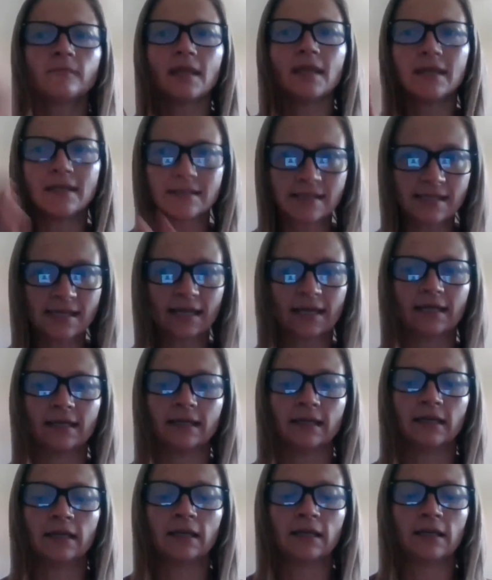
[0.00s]
and
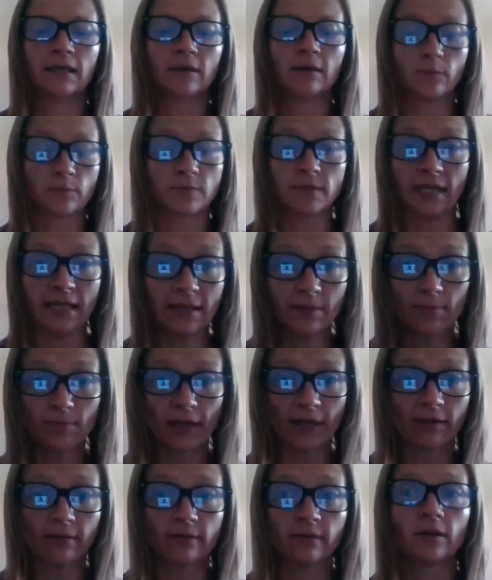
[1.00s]
say, take a
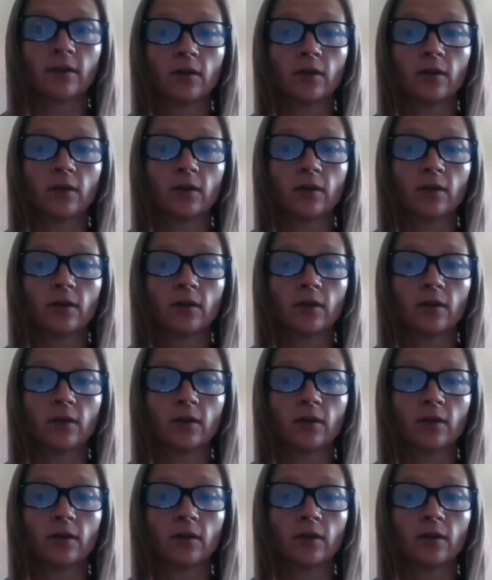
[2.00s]
breath,